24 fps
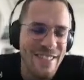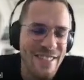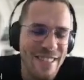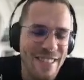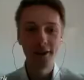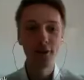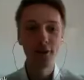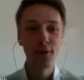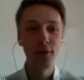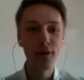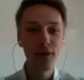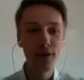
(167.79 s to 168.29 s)

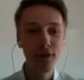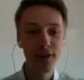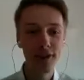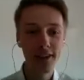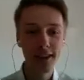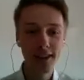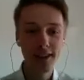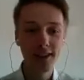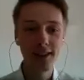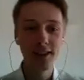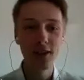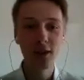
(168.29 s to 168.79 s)
with
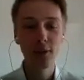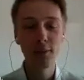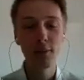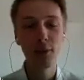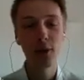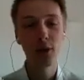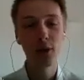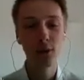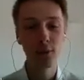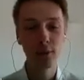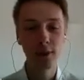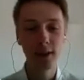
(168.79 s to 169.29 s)
this
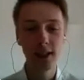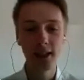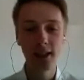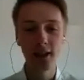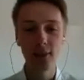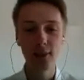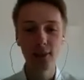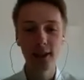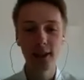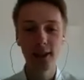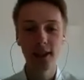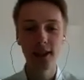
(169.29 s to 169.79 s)
notebook,
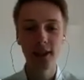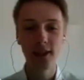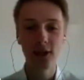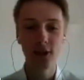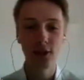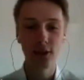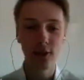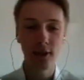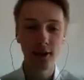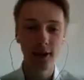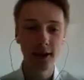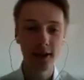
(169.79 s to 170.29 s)
we
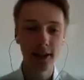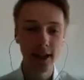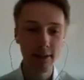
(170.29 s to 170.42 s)
try